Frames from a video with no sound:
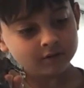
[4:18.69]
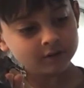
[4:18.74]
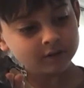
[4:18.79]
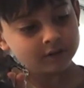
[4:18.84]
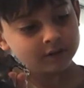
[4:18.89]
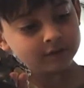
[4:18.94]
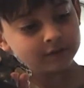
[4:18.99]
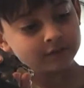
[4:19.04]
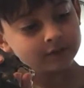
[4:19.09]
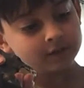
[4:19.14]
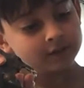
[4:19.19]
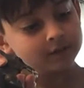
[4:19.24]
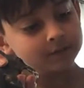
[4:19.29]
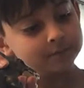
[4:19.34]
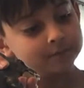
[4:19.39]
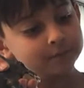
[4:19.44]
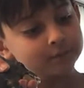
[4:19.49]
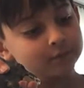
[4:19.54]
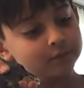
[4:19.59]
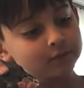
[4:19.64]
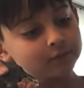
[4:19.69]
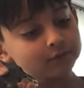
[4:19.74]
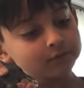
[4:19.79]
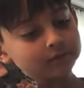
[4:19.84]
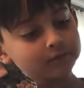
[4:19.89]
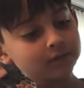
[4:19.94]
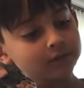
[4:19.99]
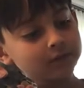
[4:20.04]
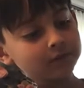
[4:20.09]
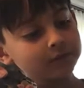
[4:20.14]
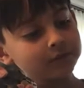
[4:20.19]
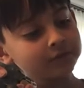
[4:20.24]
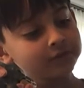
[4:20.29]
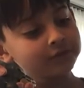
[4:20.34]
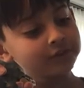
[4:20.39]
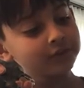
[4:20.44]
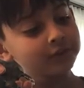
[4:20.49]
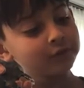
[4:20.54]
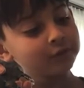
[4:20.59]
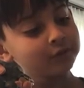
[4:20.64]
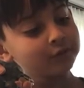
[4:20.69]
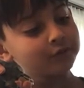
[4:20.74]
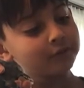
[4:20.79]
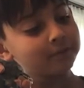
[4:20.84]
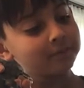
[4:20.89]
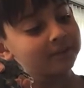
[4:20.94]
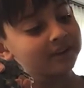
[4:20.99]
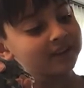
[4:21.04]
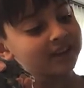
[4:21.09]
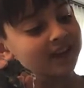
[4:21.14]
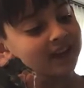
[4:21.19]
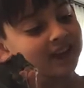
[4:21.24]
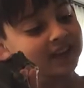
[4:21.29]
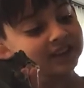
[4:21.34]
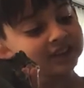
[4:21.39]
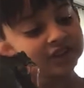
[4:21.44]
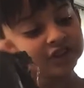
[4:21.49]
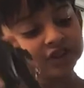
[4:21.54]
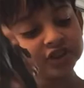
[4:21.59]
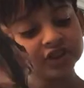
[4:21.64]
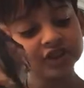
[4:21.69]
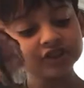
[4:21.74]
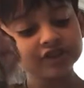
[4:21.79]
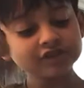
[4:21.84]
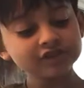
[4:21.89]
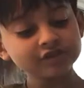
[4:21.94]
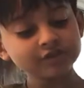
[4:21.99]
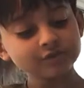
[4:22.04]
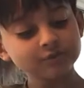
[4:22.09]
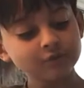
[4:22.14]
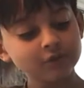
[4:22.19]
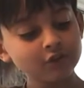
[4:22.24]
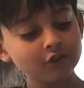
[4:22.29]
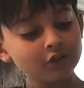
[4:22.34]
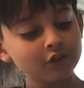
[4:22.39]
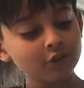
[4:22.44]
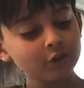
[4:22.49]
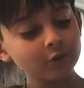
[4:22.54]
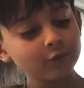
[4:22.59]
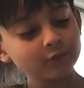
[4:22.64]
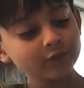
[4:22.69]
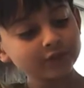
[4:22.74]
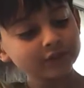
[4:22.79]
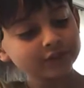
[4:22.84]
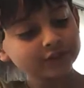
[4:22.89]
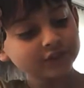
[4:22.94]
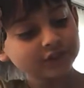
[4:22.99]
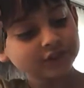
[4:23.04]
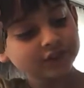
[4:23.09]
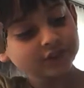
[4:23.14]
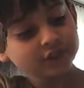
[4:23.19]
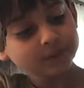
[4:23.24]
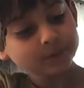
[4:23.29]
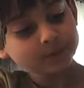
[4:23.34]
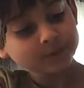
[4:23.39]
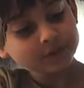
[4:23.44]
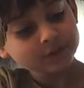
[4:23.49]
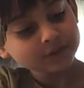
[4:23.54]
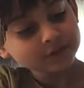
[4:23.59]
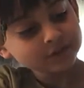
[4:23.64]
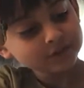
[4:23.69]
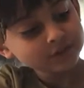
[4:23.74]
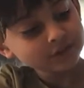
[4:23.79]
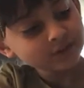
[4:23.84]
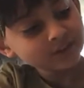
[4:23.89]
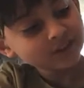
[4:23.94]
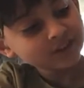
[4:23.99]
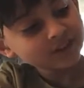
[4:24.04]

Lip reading: And then the bull rolls over, but Kenji doesn't roll over for some reason.